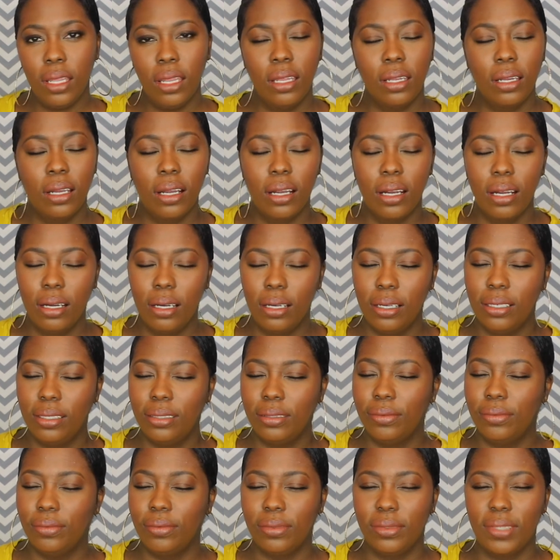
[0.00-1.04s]
girl,
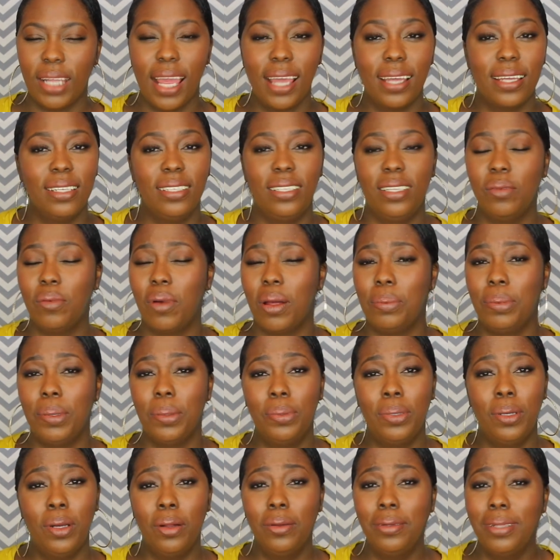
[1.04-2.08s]
I can see why
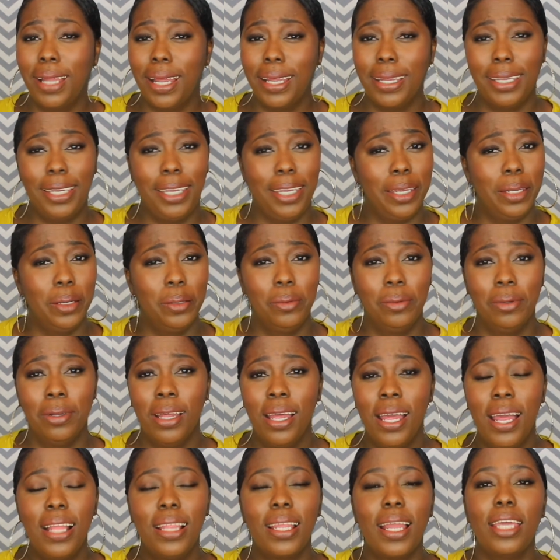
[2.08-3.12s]
people don't like you.
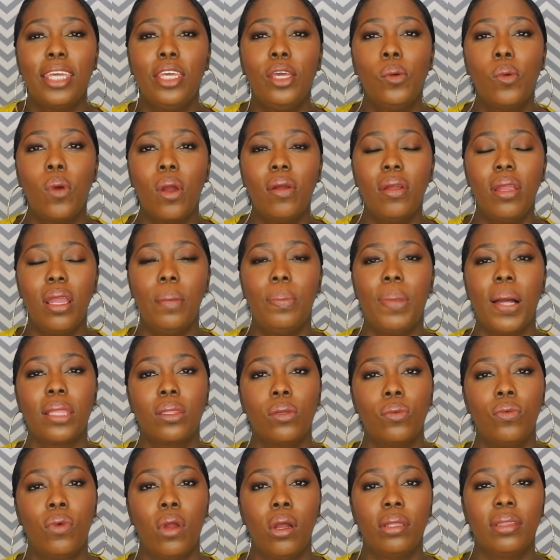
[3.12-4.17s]
Like, you worry about
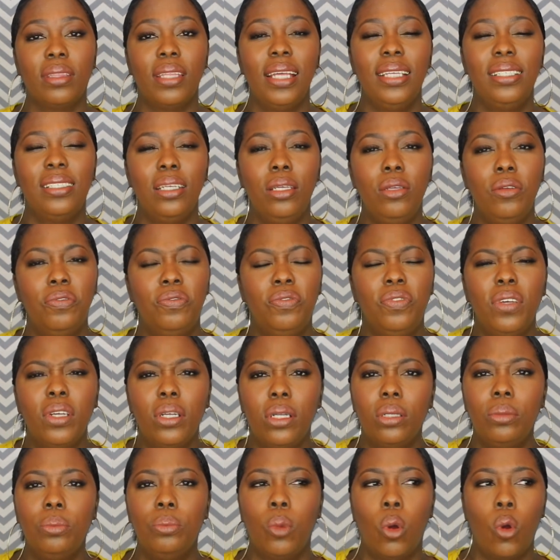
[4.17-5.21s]
the wrong things and you
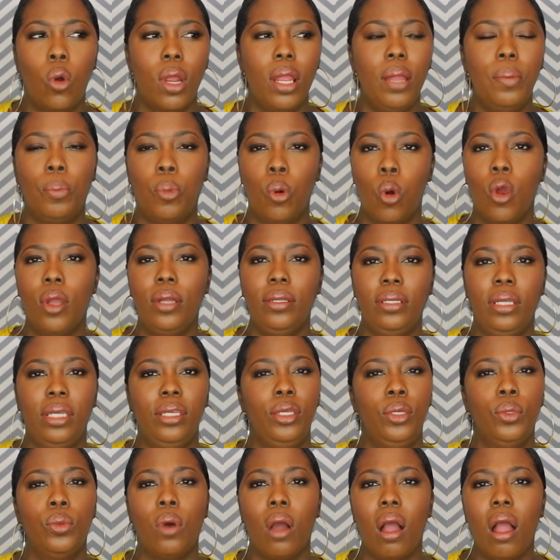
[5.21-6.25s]
feel more important than
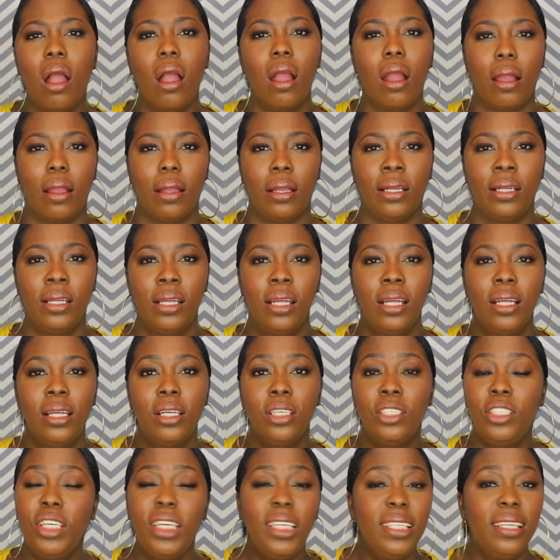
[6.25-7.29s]
you are.
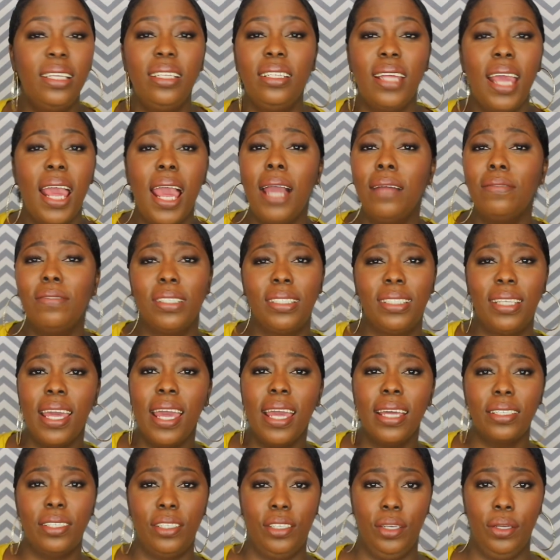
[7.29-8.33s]
She didn't have to
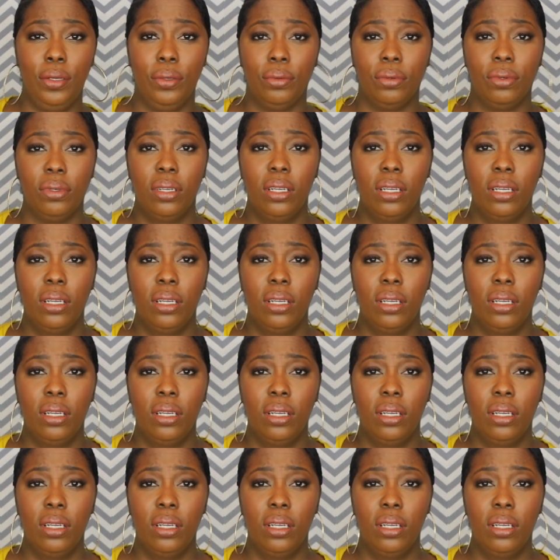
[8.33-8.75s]
text you.